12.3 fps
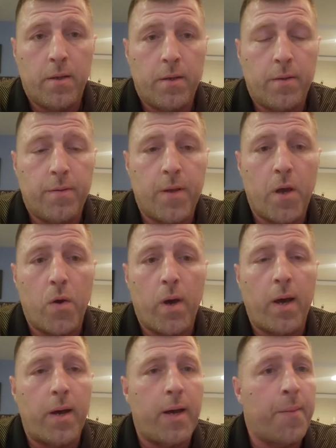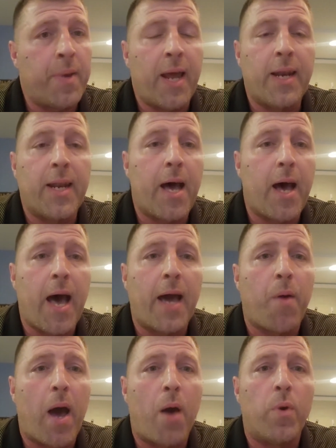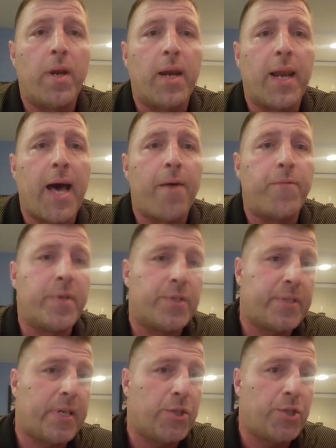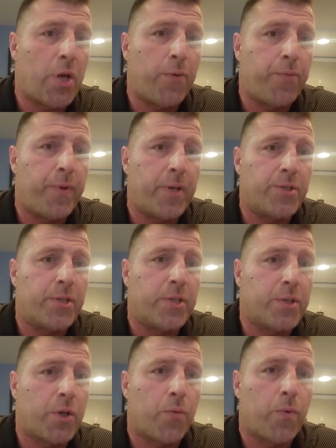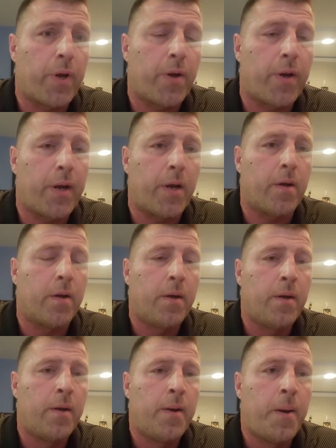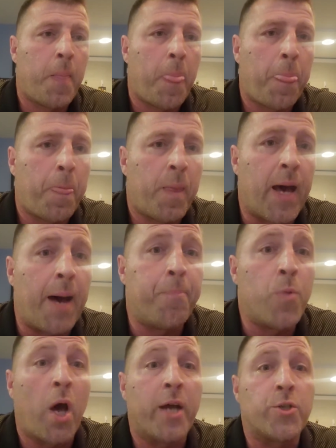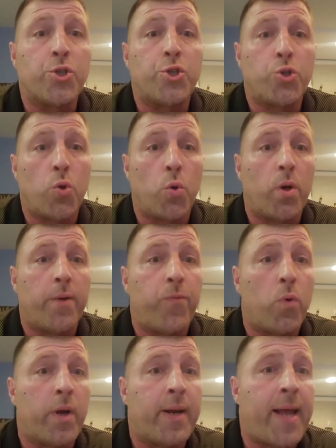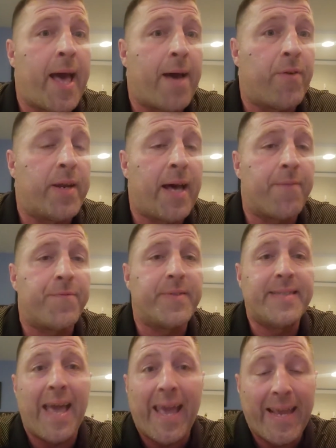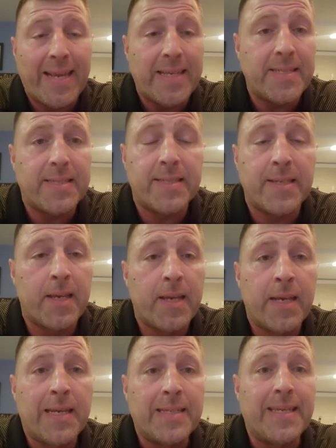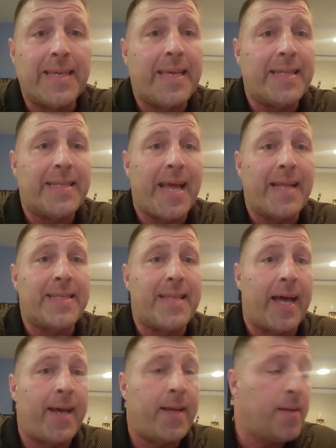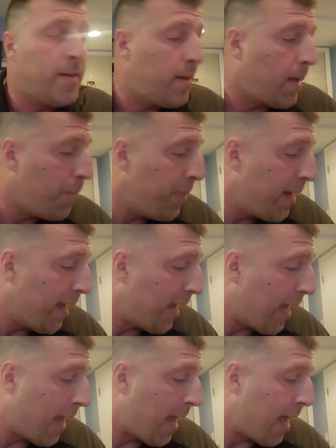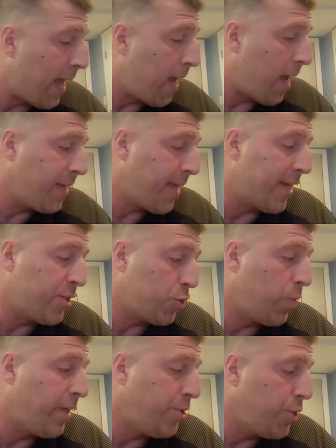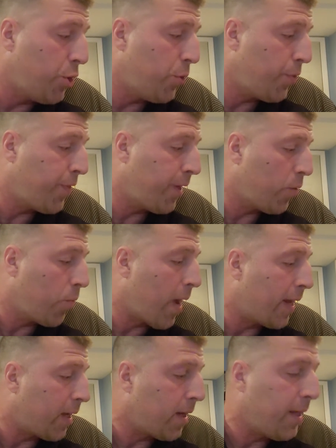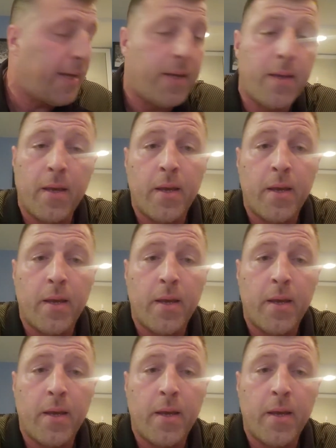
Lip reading: So, I would love to see Joe finish his career here. I'm not sure if we're going to have enough days to get that done. I guess we do theoretically.